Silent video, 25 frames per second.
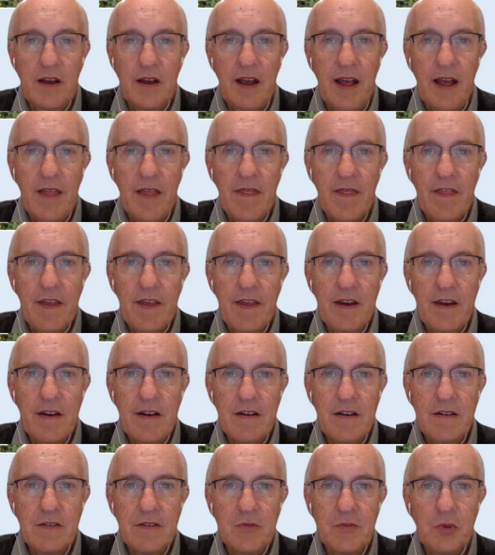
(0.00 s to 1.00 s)
And
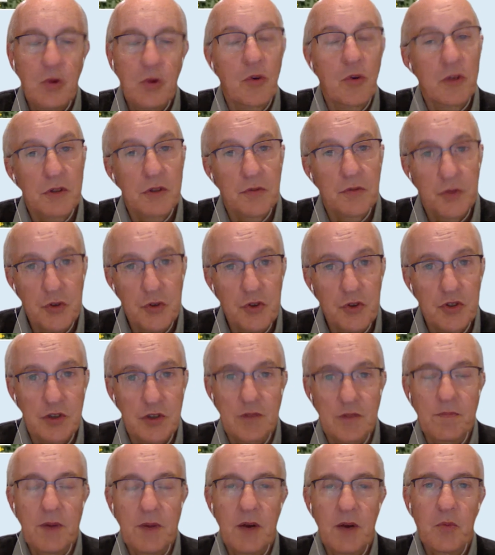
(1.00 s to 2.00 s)
then we'll look at the future
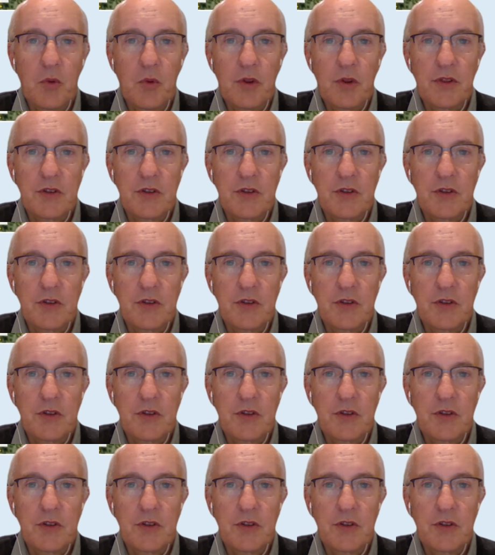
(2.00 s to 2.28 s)
and what